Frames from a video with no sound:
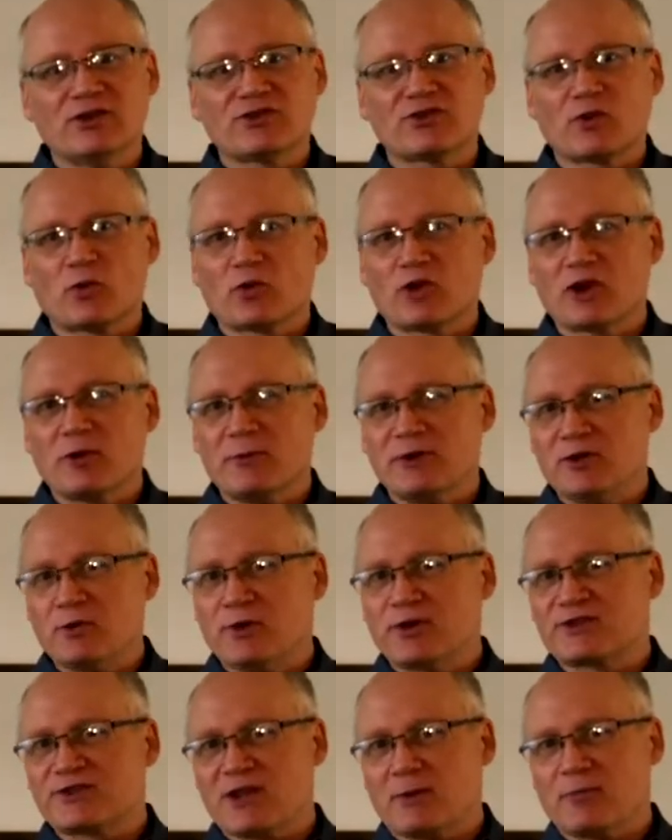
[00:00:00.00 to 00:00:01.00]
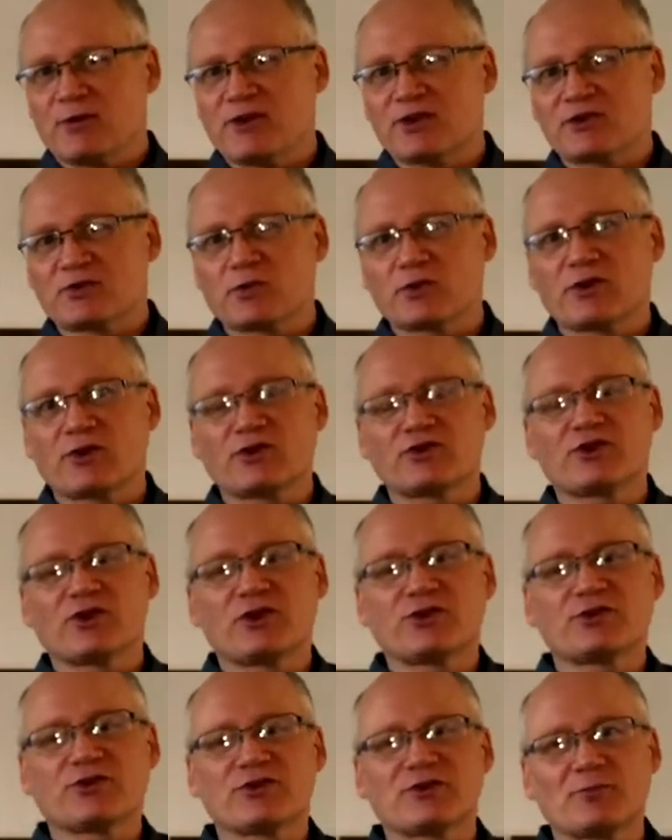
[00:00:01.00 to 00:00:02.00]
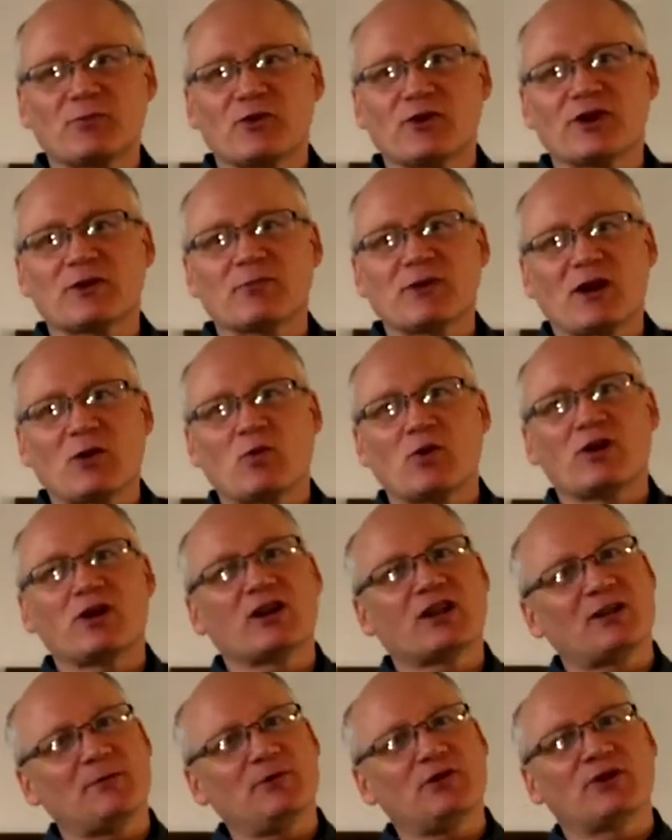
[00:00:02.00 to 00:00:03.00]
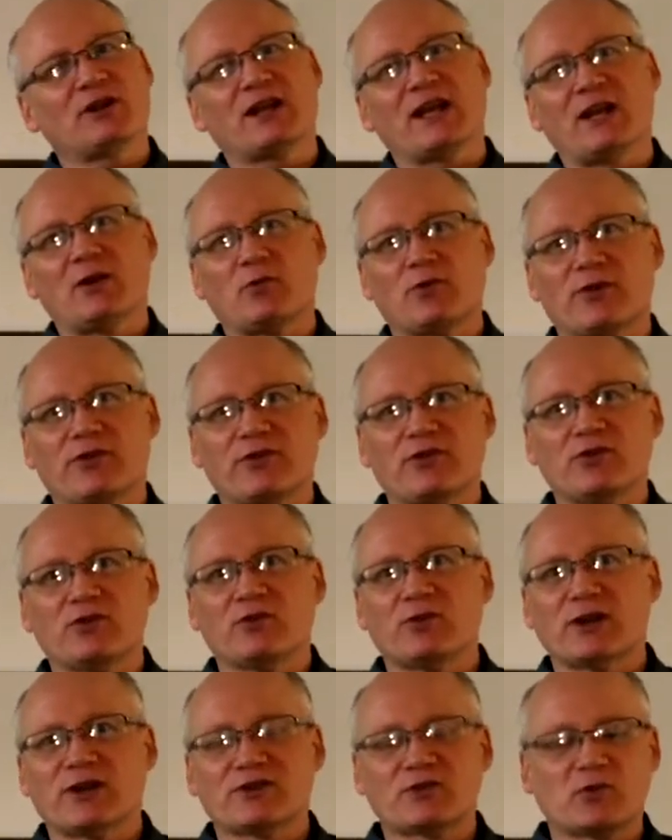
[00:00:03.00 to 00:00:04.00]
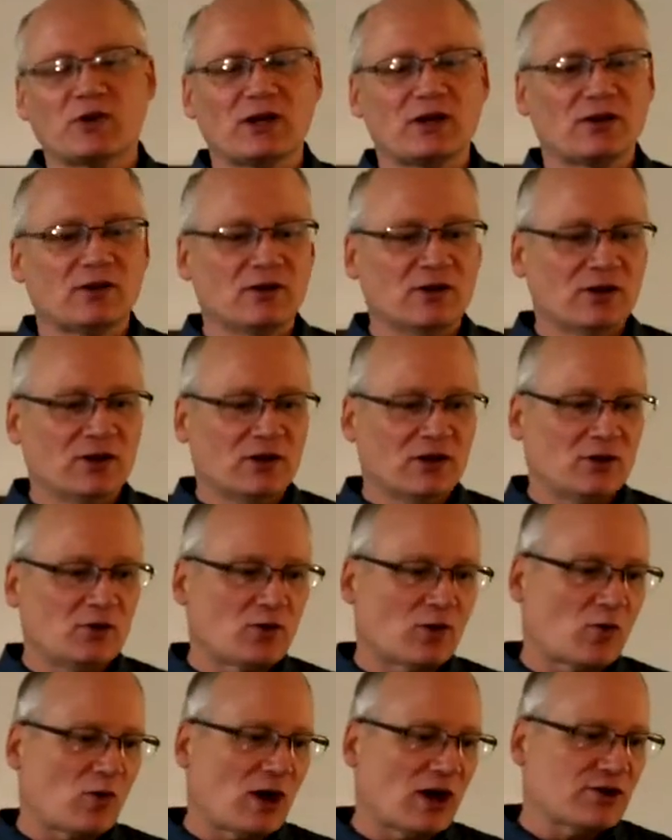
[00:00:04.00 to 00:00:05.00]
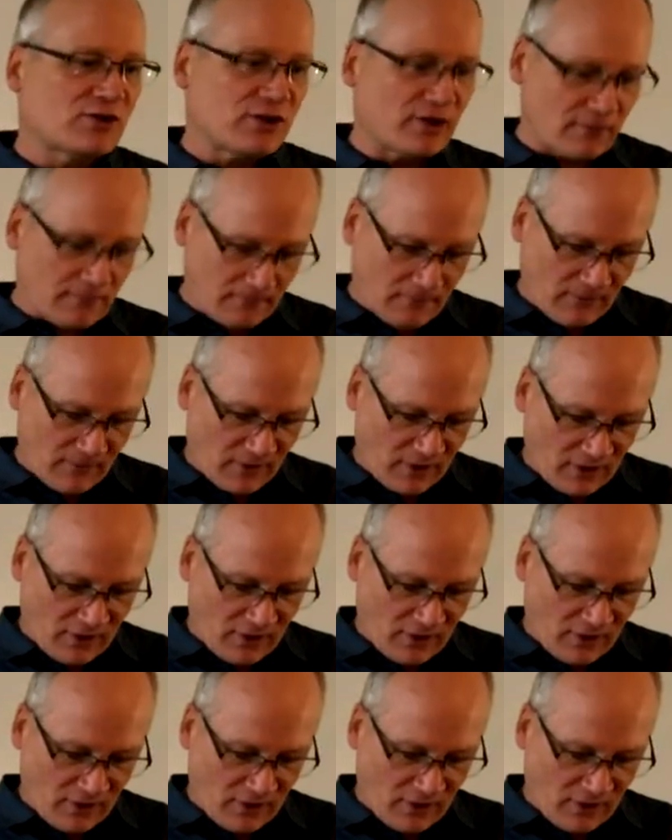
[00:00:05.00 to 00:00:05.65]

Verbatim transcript: So we're going to be doing some of this with our church this morning, but I wanted to communicate with you as well who are watching.